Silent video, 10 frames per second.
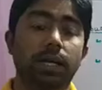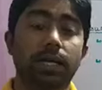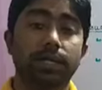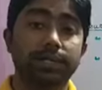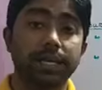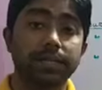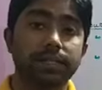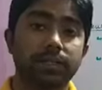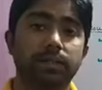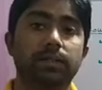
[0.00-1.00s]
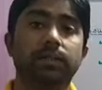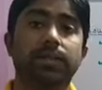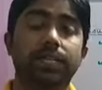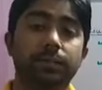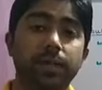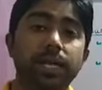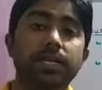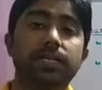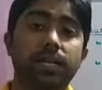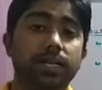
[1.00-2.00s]
Since the speed
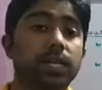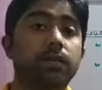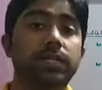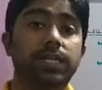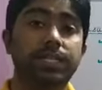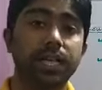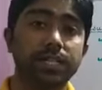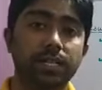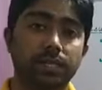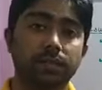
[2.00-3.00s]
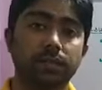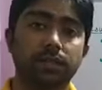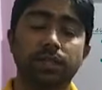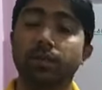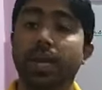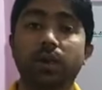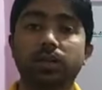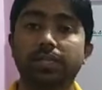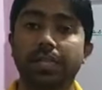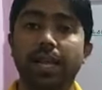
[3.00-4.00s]
is continuously changing, you
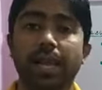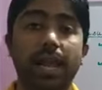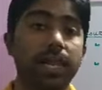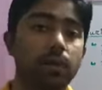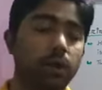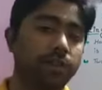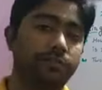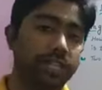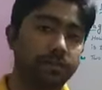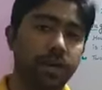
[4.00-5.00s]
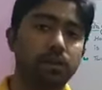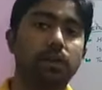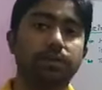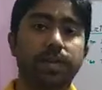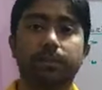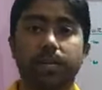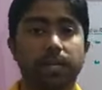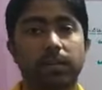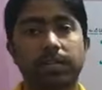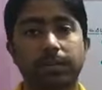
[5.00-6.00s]
cannot say any one fixed value of that
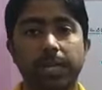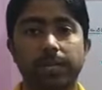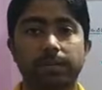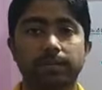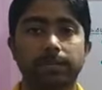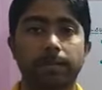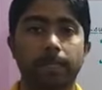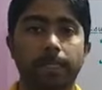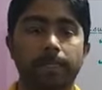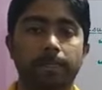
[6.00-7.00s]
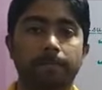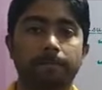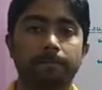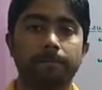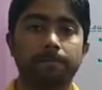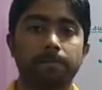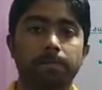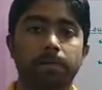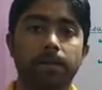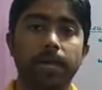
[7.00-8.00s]
particular speed.
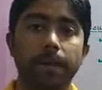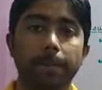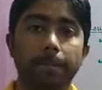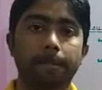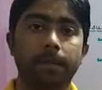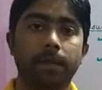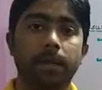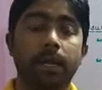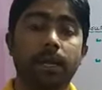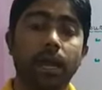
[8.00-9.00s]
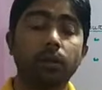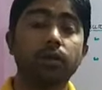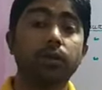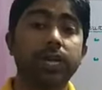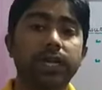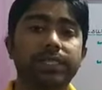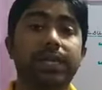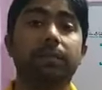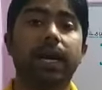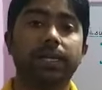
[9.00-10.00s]
Okay? Now you need
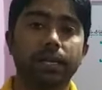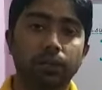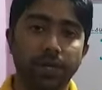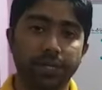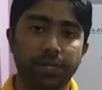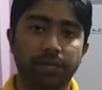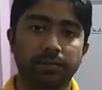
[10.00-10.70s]
some other quantity.